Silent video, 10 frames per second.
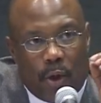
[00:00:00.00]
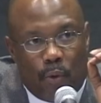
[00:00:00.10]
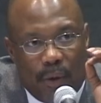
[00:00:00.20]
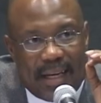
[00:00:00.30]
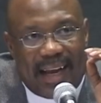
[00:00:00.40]

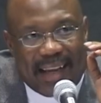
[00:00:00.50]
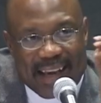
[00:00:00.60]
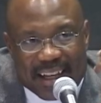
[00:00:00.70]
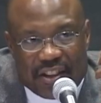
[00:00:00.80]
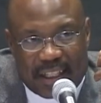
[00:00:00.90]
We're not
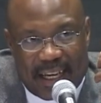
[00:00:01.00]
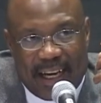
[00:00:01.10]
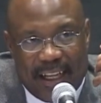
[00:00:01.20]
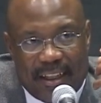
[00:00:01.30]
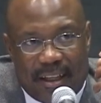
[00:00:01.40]

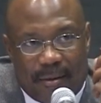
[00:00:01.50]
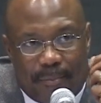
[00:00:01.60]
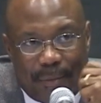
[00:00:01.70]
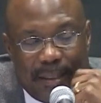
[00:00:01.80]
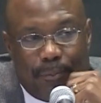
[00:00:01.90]
educating
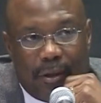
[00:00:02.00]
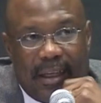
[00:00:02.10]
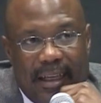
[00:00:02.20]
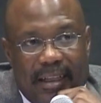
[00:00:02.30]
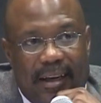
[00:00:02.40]
people
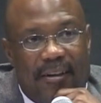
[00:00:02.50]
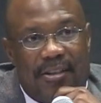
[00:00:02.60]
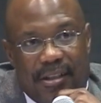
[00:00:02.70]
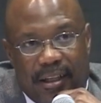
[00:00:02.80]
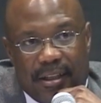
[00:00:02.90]
in inner
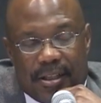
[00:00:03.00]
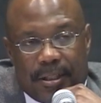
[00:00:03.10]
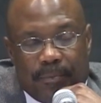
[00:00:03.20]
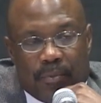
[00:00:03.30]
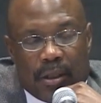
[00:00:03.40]
cities.
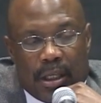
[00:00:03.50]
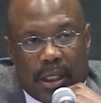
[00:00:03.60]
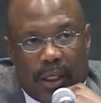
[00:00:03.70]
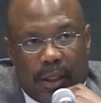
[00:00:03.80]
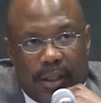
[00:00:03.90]

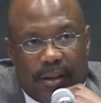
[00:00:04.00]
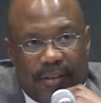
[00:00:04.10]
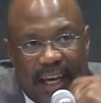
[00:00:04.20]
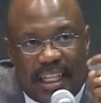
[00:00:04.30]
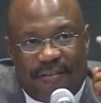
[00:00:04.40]

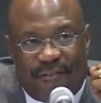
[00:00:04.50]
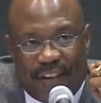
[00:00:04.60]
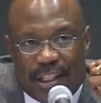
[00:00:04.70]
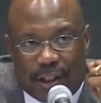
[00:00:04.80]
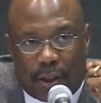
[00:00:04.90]
There's
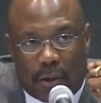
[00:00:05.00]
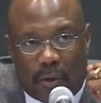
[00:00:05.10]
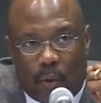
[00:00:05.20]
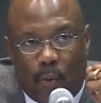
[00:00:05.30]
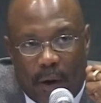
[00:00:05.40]

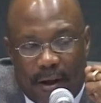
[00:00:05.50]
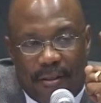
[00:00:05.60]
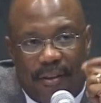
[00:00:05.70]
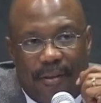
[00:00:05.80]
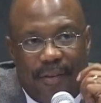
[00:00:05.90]
physical
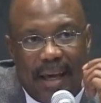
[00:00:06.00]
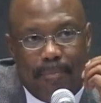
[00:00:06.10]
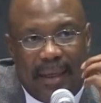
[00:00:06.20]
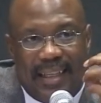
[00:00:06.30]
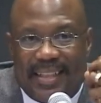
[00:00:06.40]
wealth. That
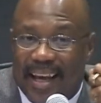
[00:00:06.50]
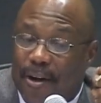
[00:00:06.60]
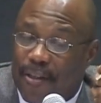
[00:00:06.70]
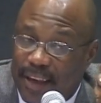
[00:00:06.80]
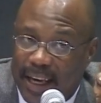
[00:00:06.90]
means
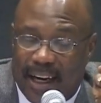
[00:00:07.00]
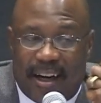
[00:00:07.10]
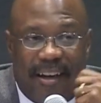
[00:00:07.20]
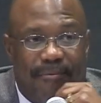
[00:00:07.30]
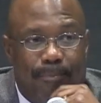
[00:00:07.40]
health care.
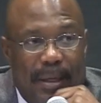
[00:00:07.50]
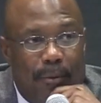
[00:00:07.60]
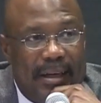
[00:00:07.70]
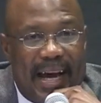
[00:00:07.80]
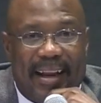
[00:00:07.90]
If
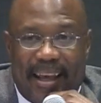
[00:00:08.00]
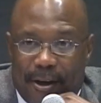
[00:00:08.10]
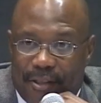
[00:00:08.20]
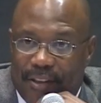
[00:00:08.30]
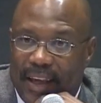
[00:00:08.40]
people are not
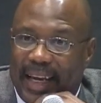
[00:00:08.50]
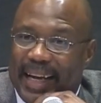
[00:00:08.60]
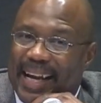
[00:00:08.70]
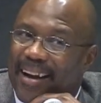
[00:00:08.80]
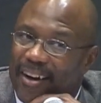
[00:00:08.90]
healthy, they
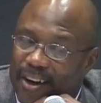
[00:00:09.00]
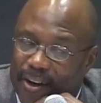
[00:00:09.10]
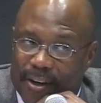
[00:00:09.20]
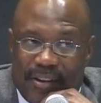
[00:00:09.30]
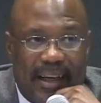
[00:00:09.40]
cannot
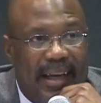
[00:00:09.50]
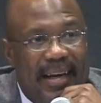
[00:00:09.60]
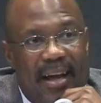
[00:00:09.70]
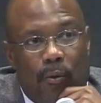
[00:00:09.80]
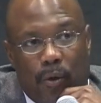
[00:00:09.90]
learn, they
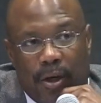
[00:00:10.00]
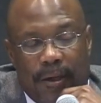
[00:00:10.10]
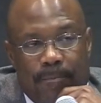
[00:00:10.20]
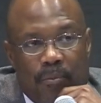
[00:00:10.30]
cannot work.